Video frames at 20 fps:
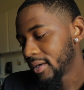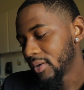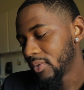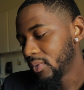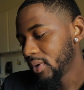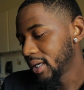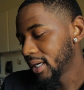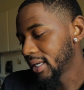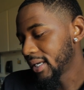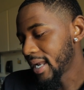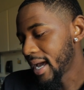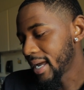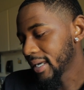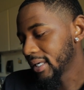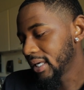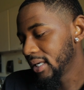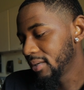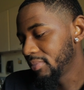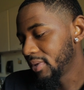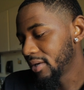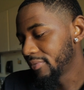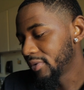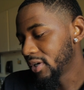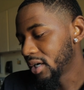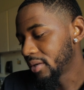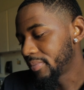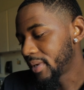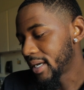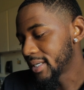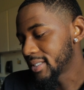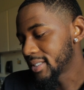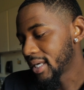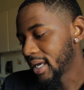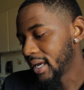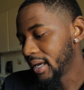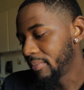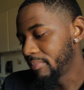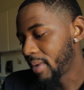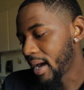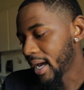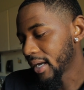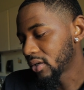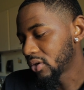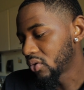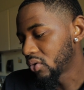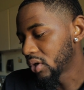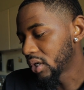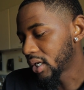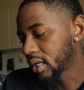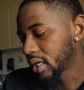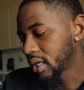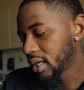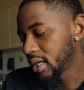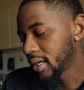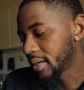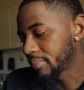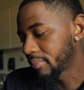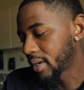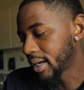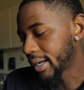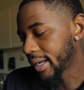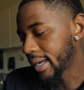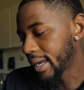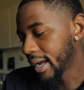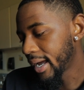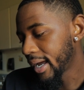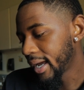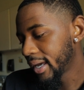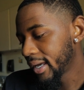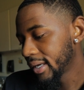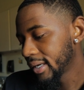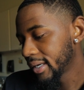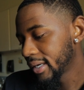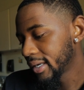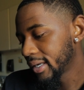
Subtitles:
We cannot keep giving up that same backdoor cut, my guy.